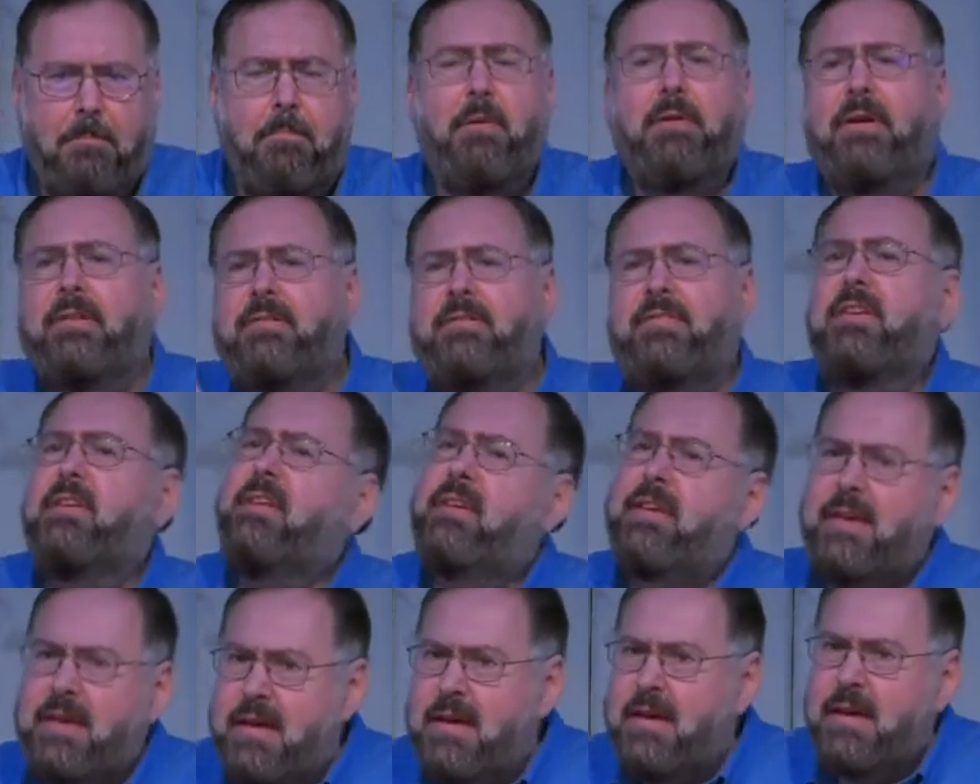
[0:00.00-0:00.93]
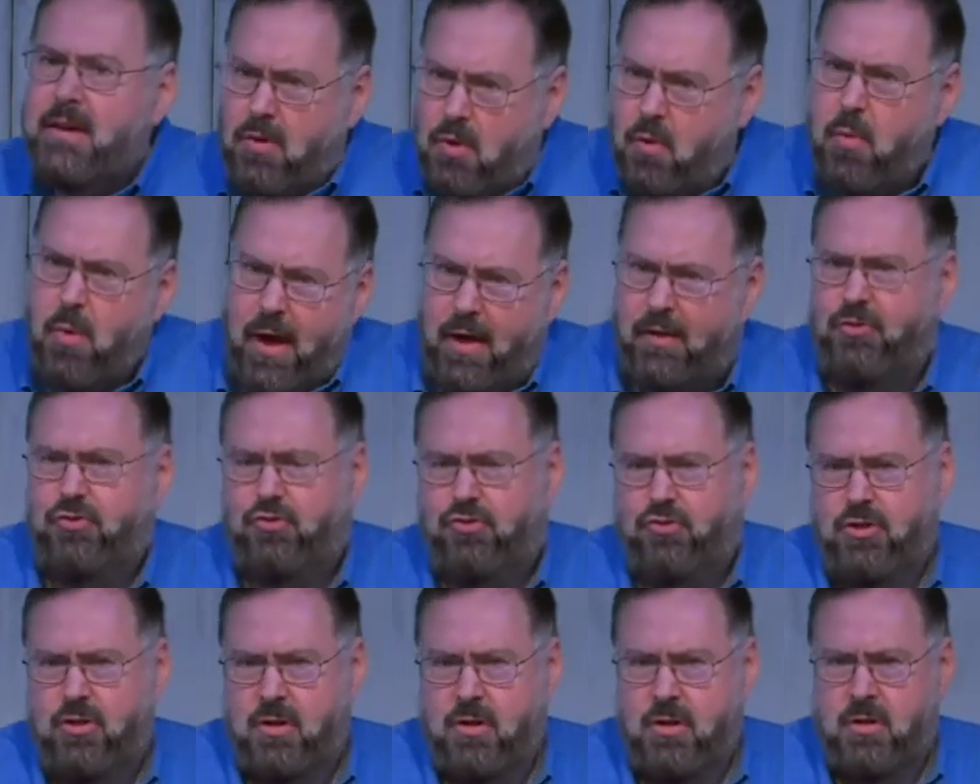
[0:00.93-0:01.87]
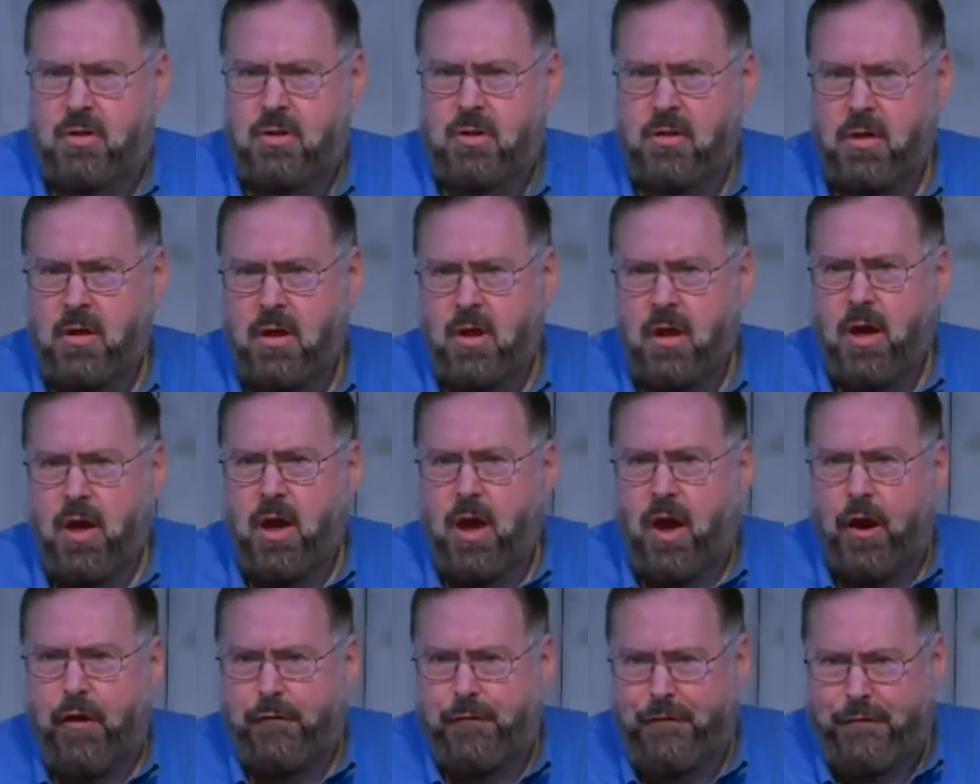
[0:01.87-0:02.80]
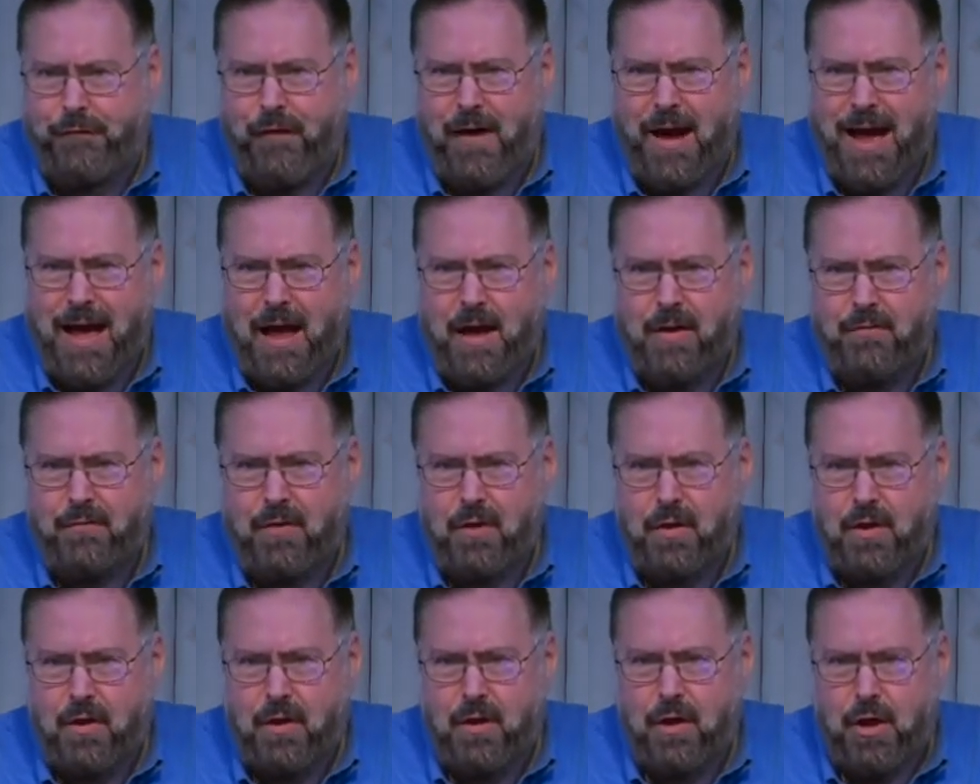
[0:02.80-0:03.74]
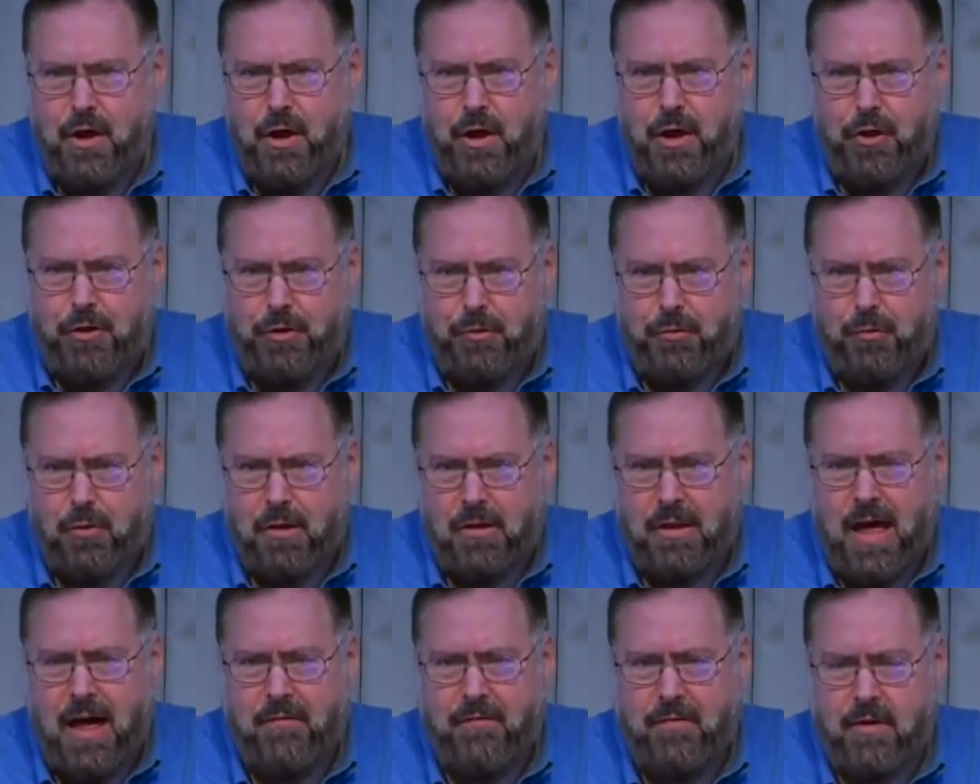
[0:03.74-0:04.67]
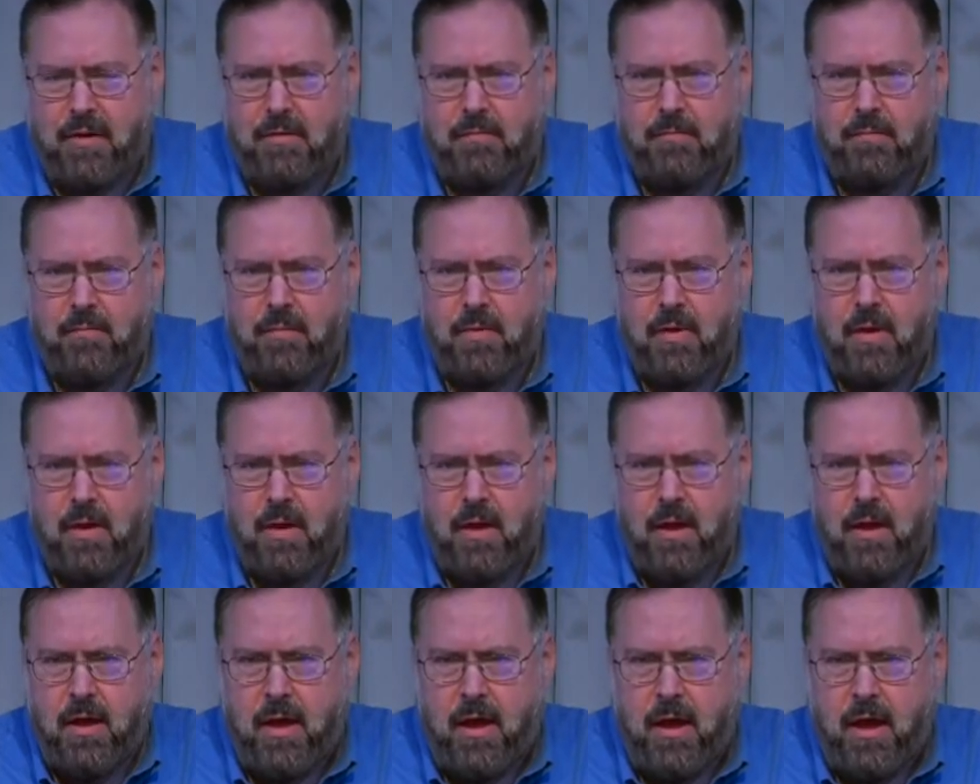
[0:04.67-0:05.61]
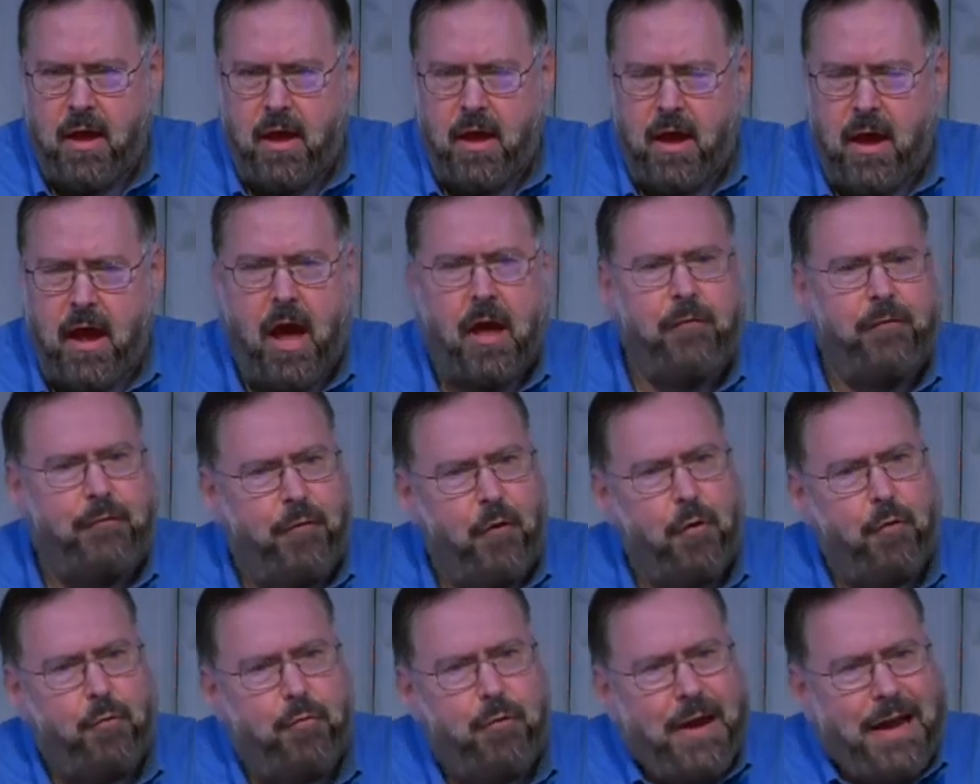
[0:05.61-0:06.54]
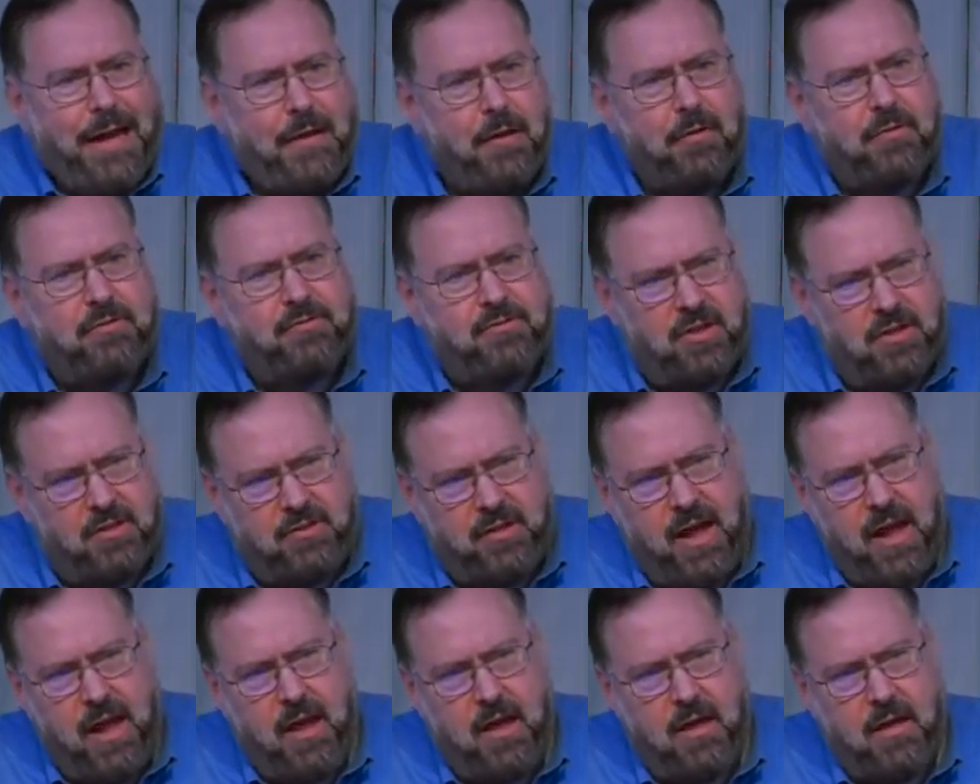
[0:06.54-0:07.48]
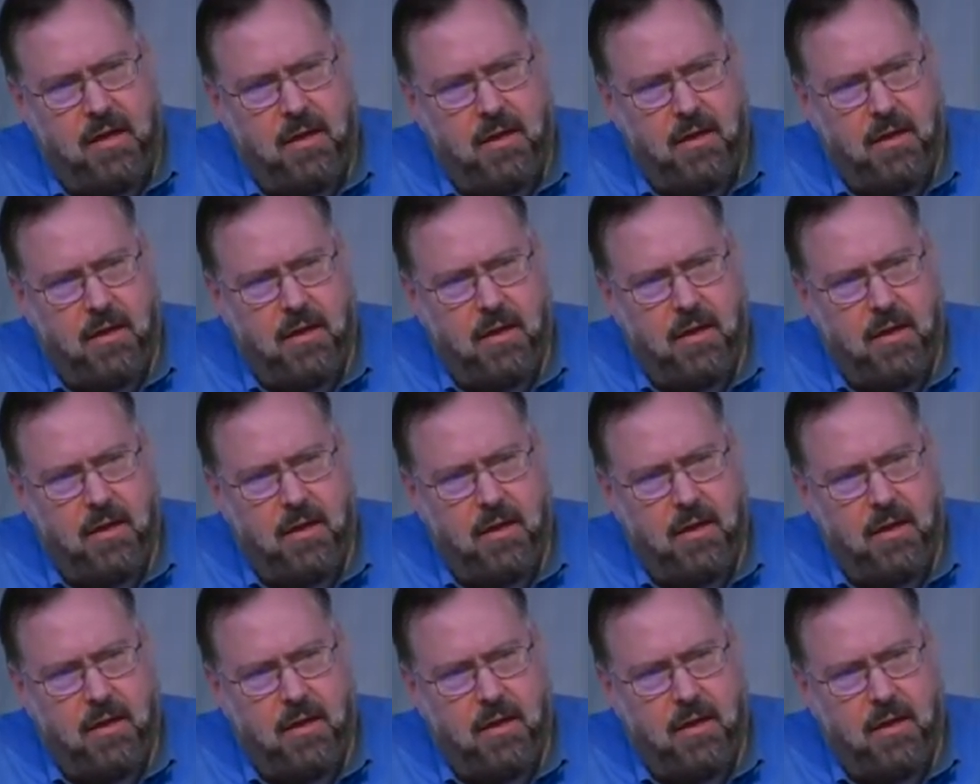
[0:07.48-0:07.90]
but it's the key question of 5 through 11. And for readers today,